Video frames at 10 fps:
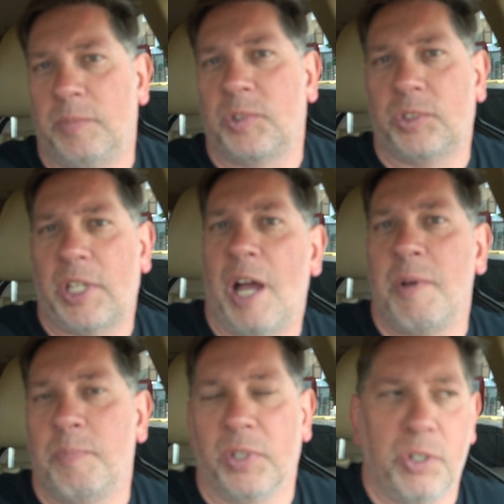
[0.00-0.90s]
Just
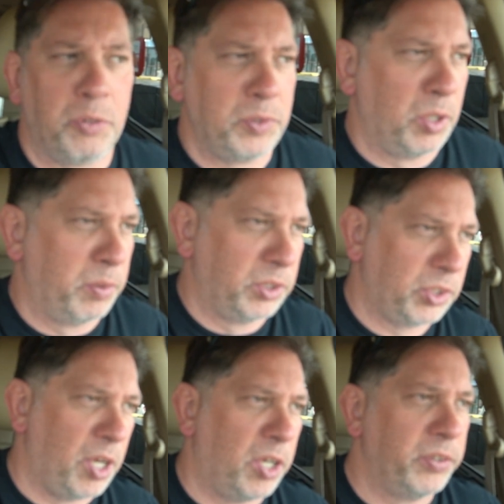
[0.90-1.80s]
comment below if you know what it's
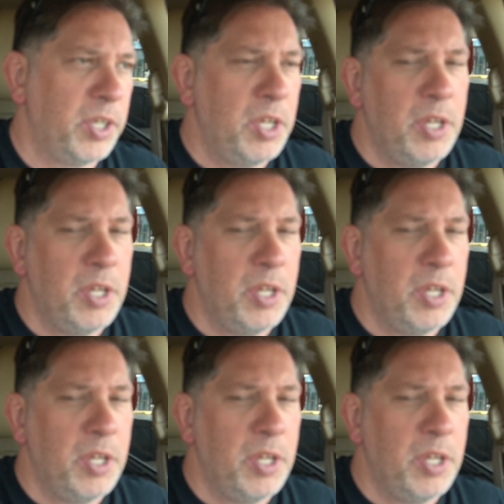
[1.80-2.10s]
called.